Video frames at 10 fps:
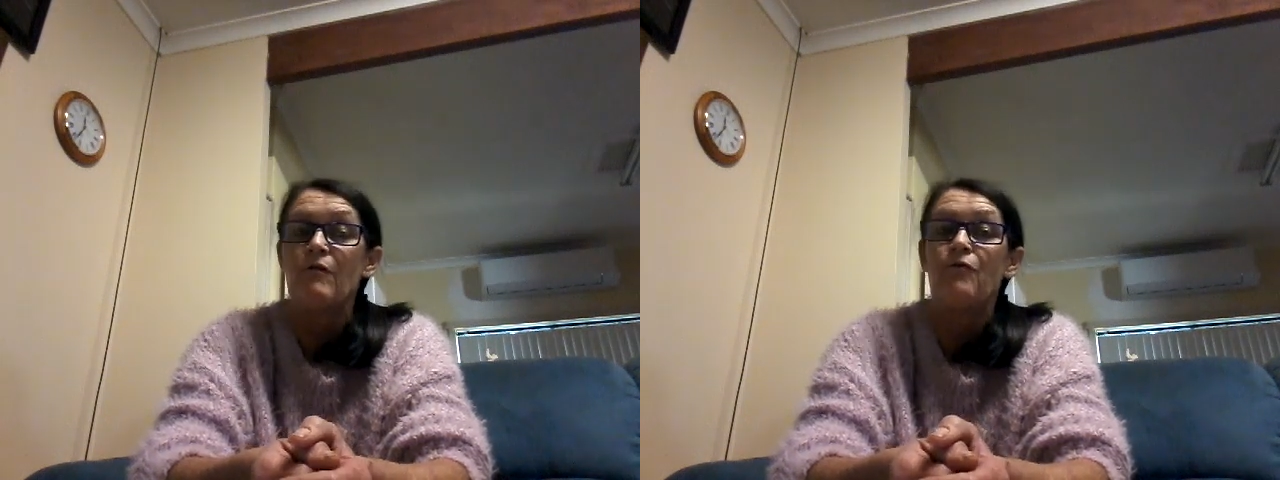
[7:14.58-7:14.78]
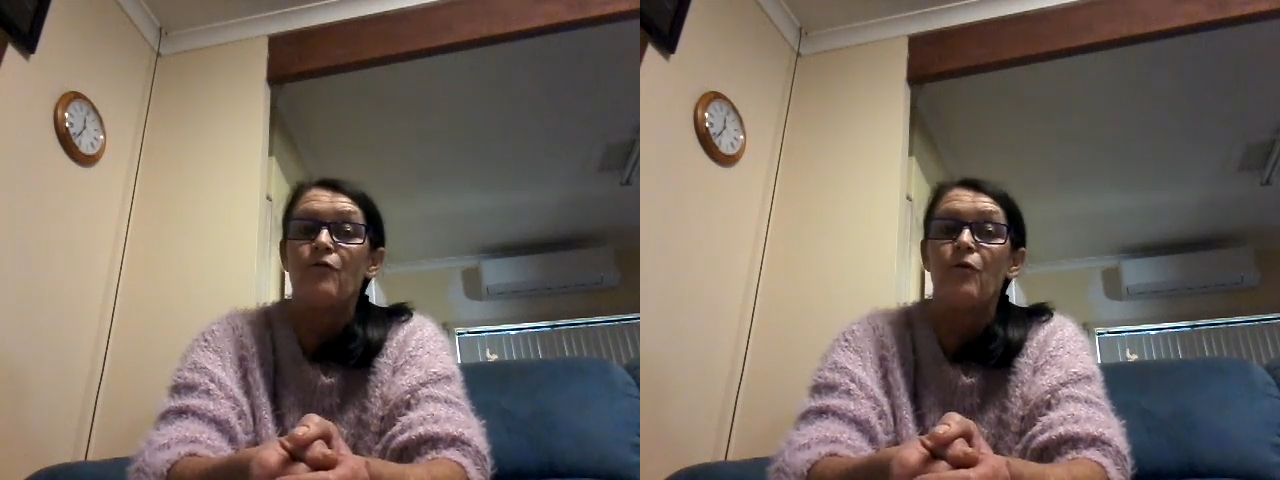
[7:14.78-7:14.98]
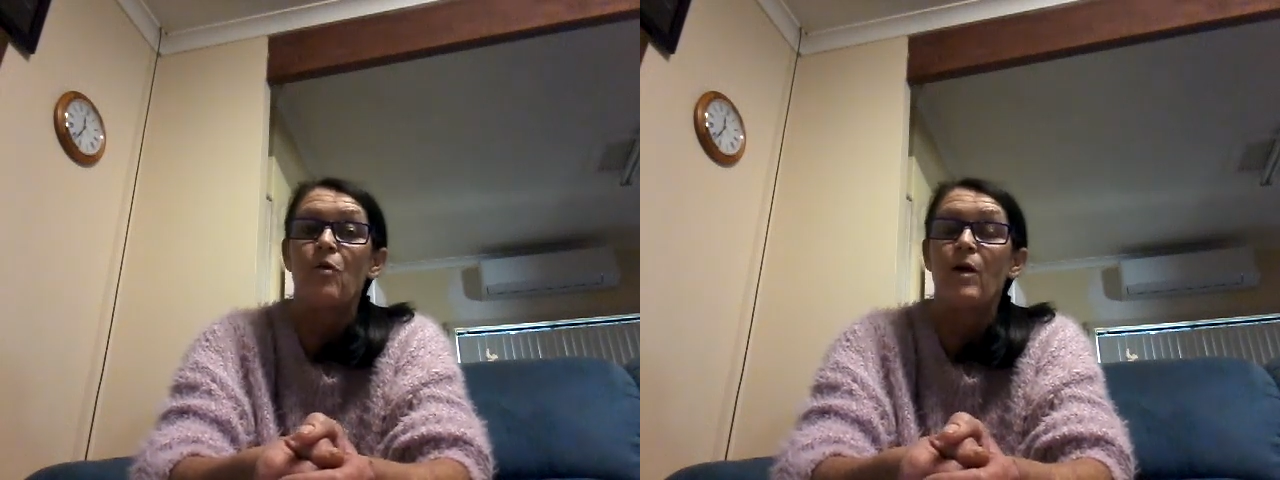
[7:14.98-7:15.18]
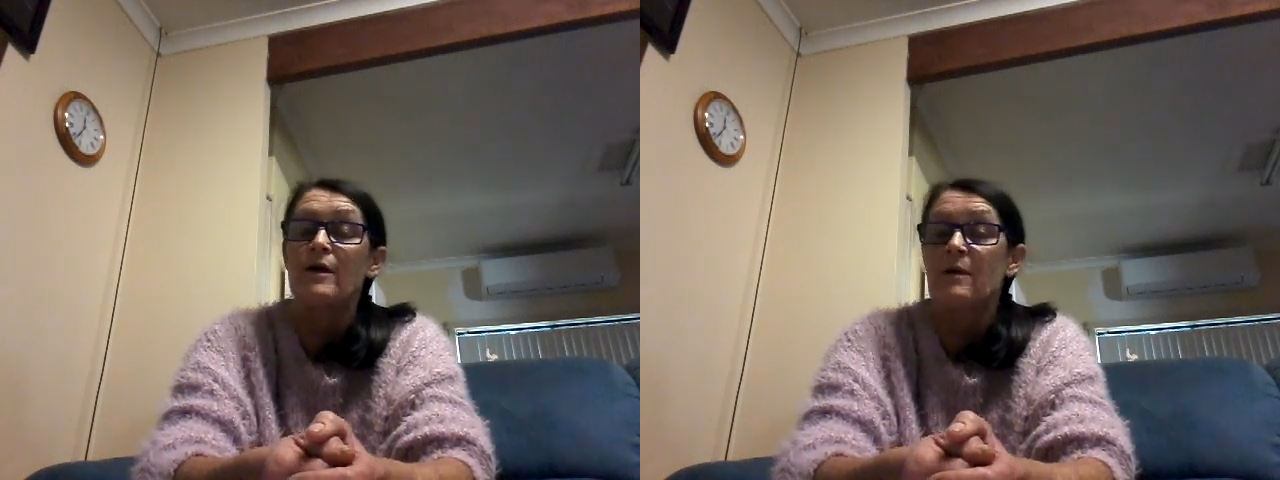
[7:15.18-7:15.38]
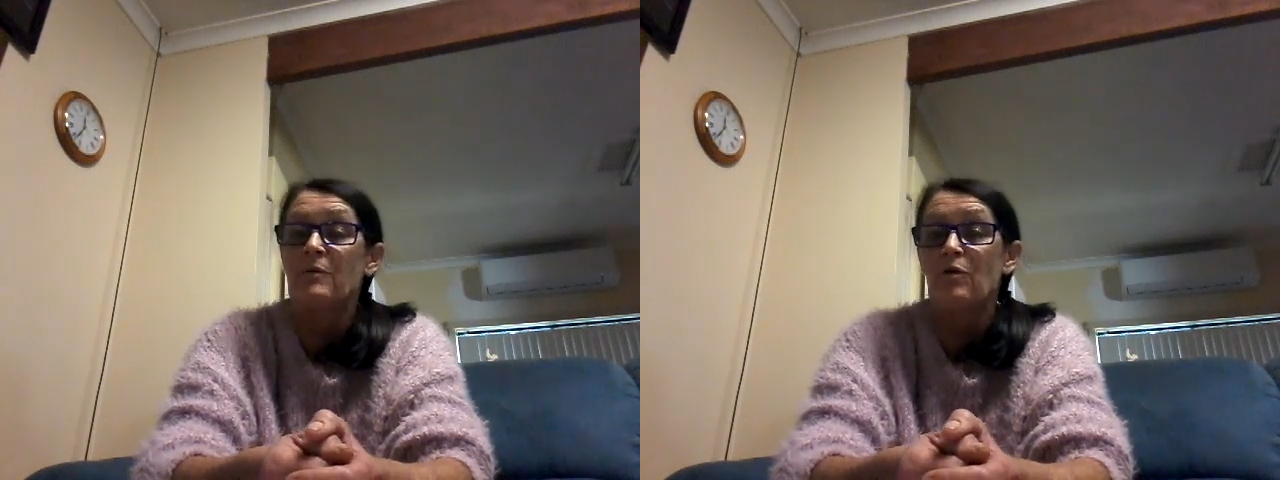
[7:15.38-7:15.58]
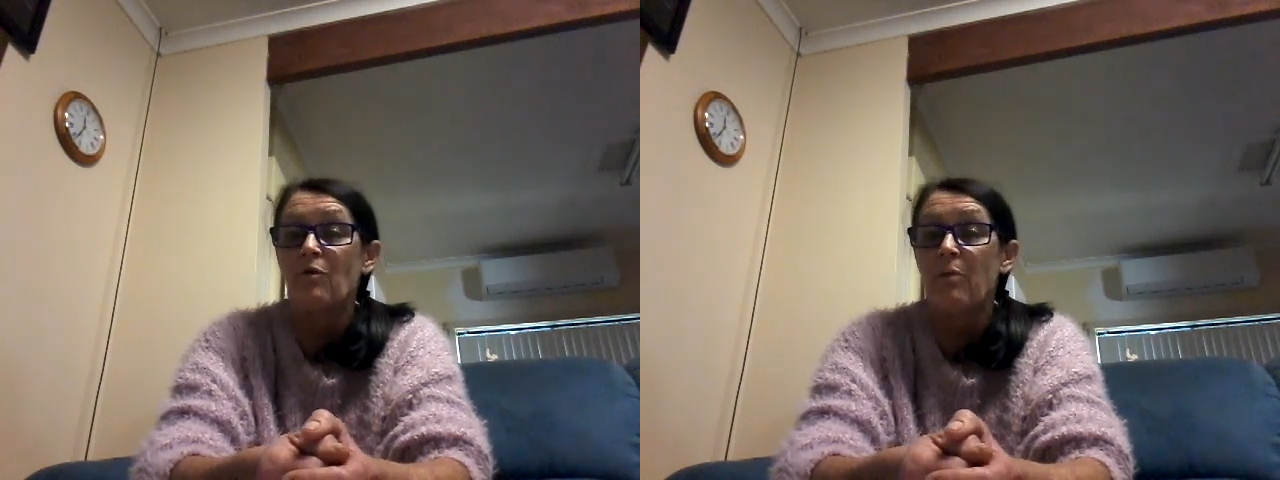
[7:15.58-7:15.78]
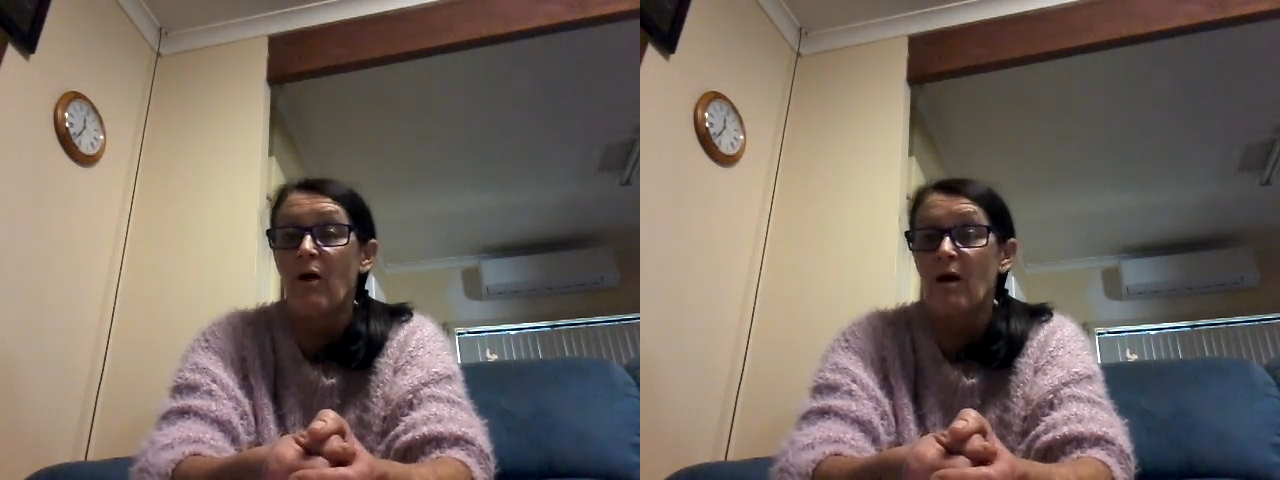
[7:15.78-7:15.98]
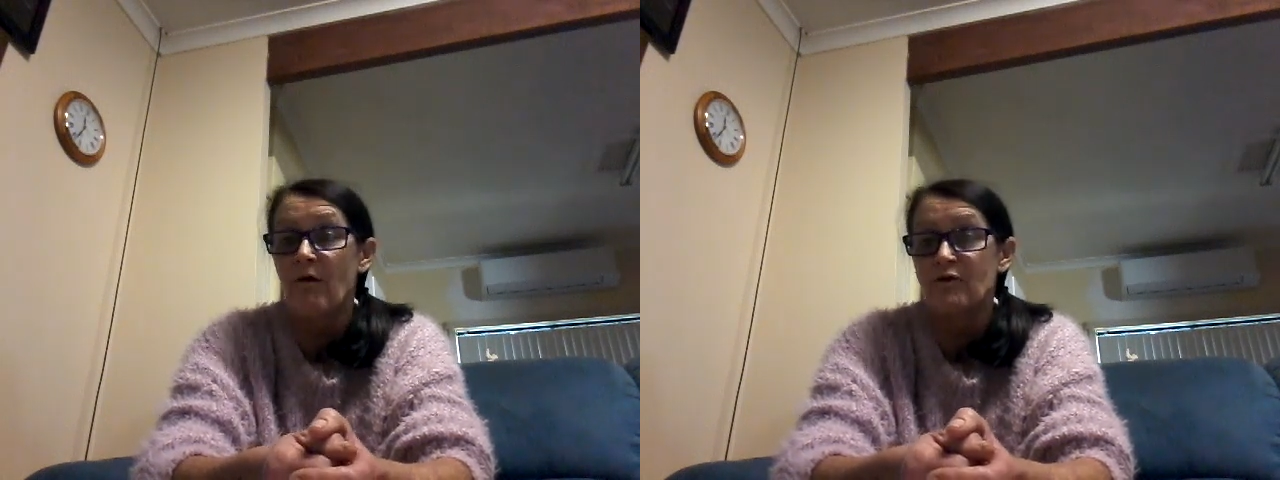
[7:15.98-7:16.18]
for chemical,
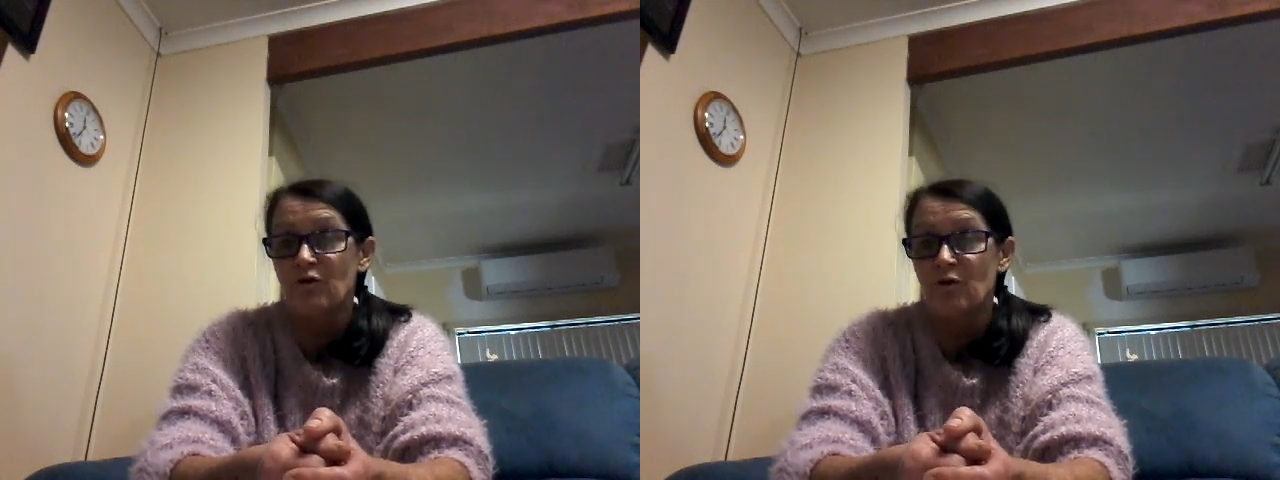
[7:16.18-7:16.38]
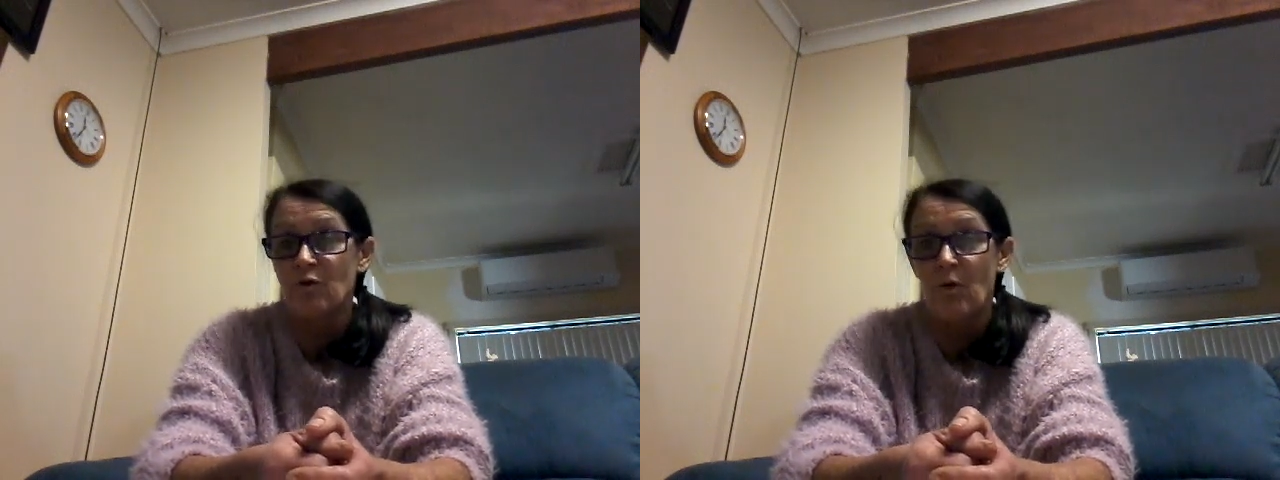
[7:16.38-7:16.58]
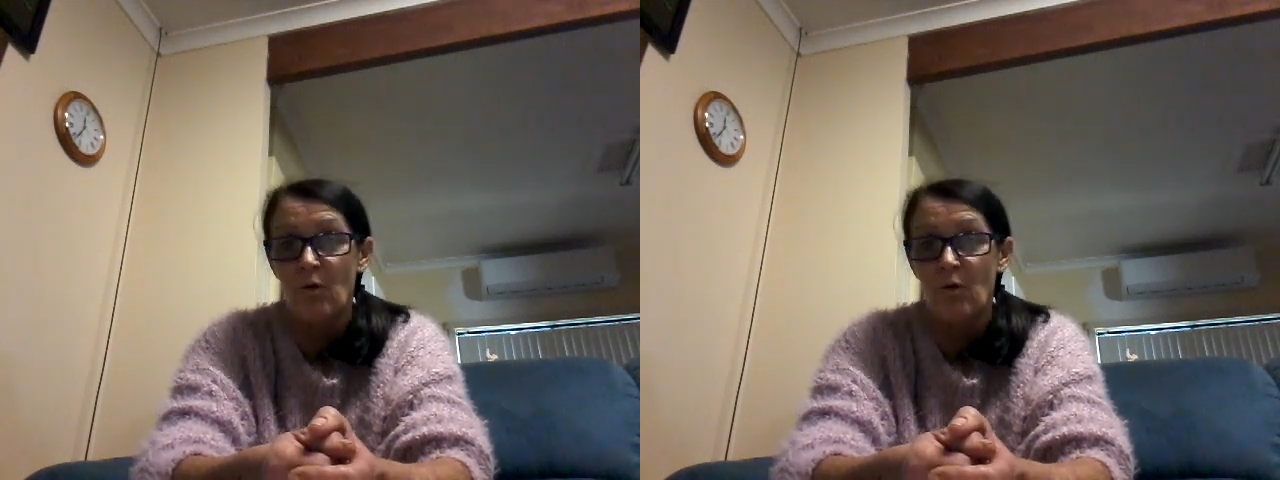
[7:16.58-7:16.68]
biological